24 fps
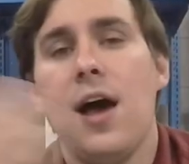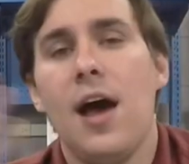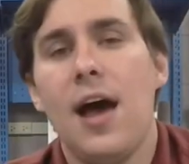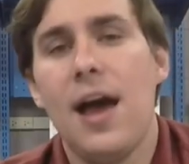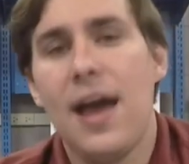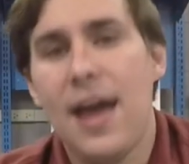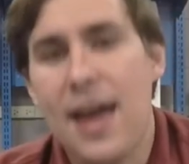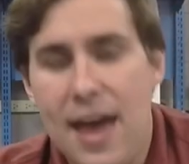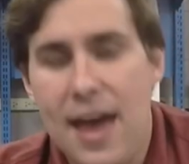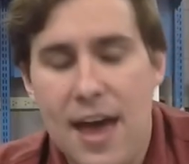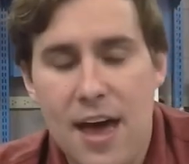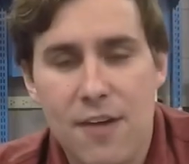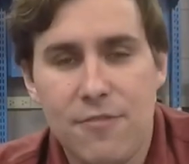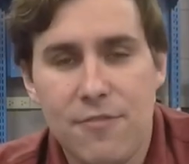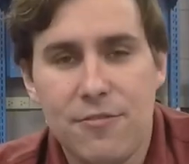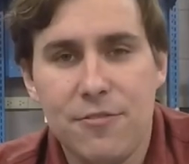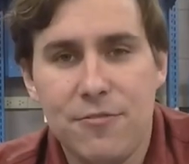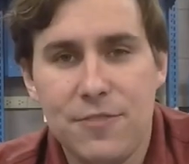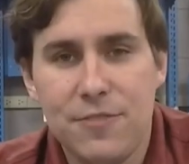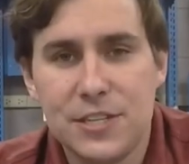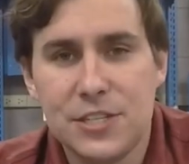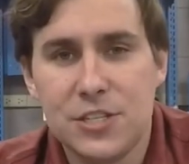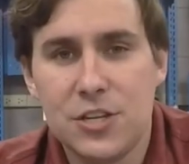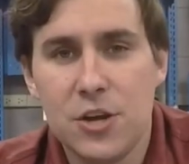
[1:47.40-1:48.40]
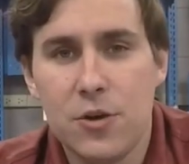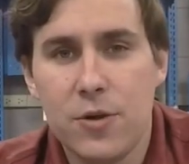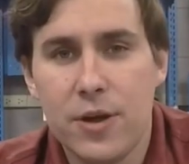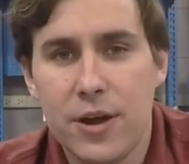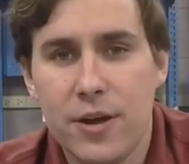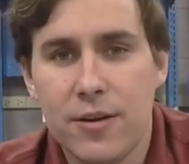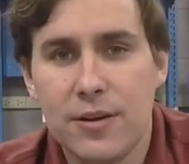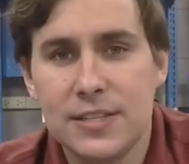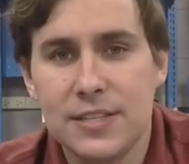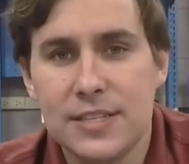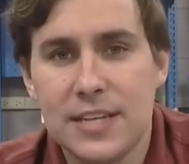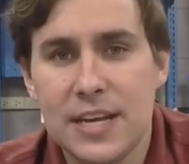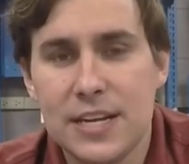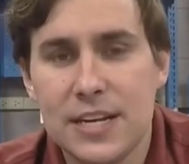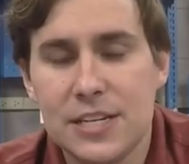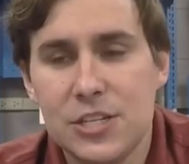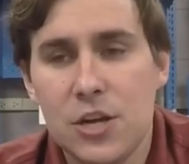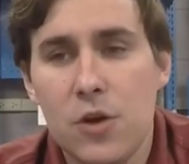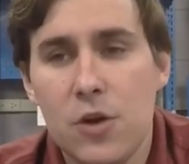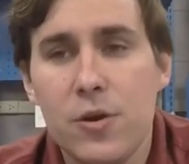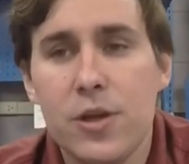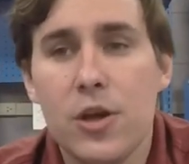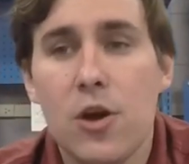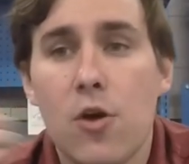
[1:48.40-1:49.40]
I have a FISDO here in San
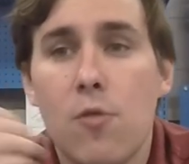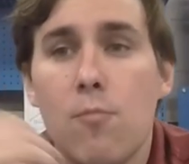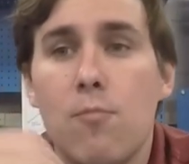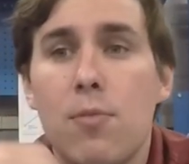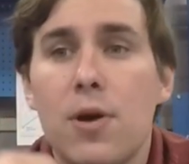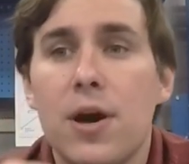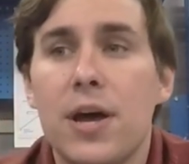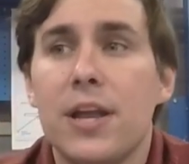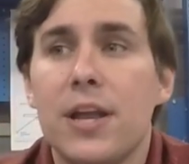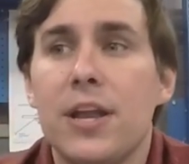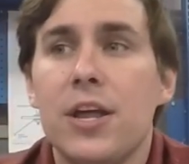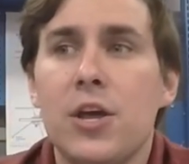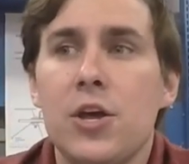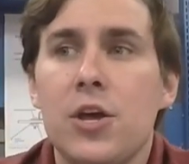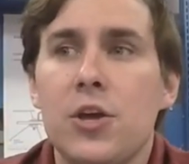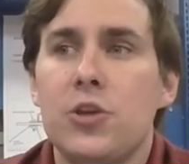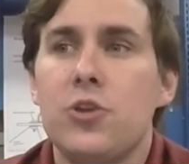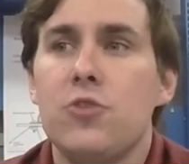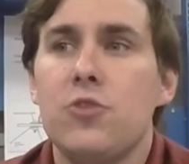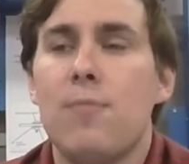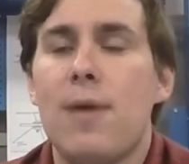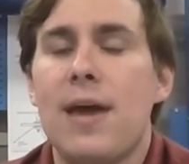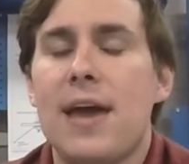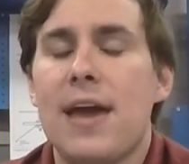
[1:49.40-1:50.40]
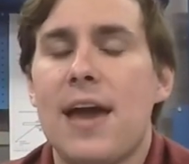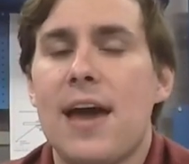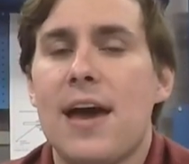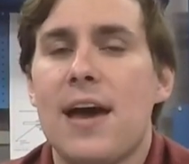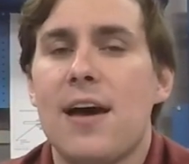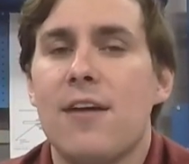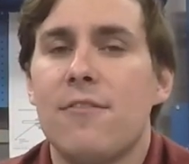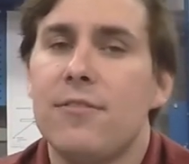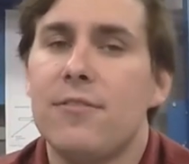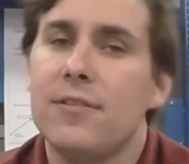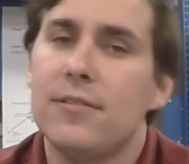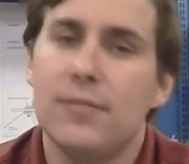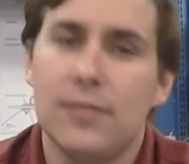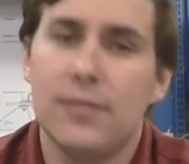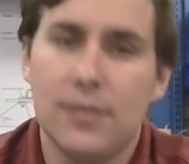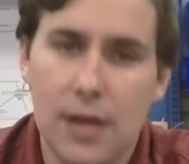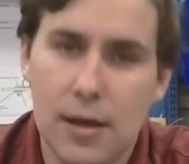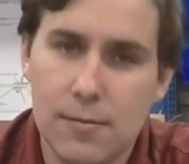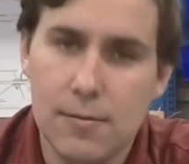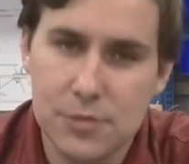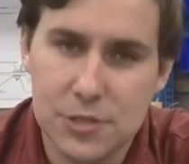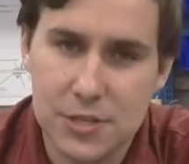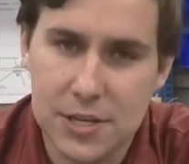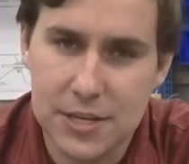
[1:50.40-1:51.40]
Antonio, but you may have,
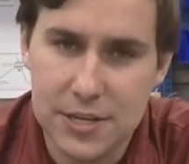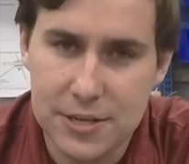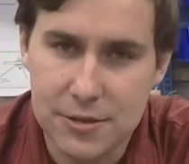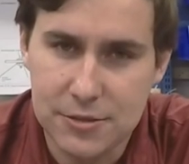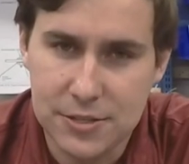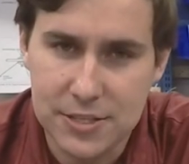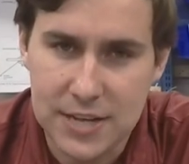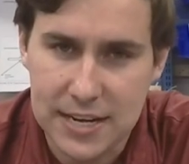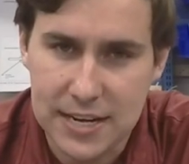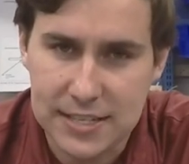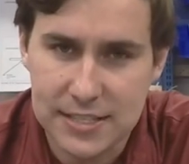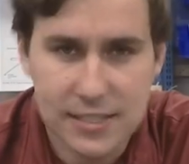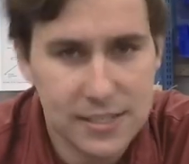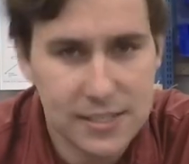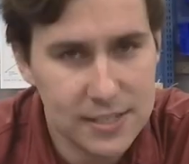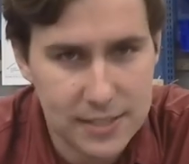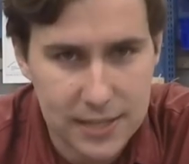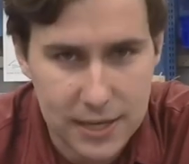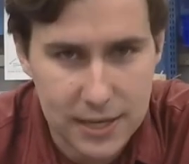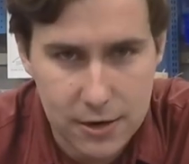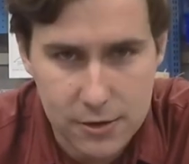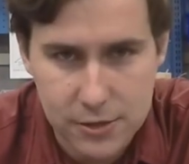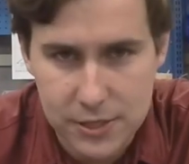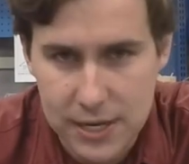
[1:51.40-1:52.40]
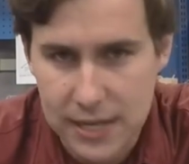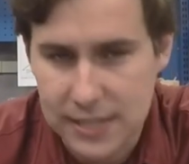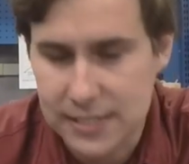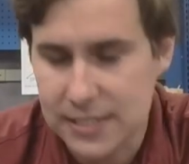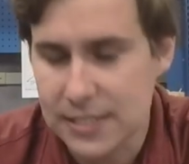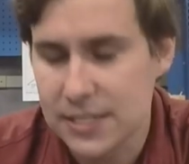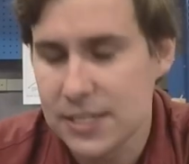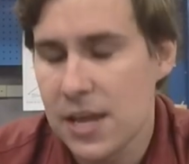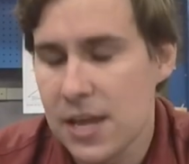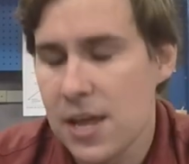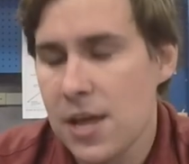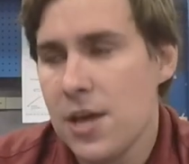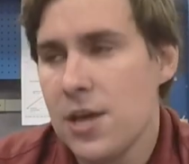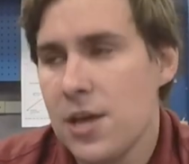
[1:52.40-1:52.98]
I'm just gonna use Texas because I know Texas.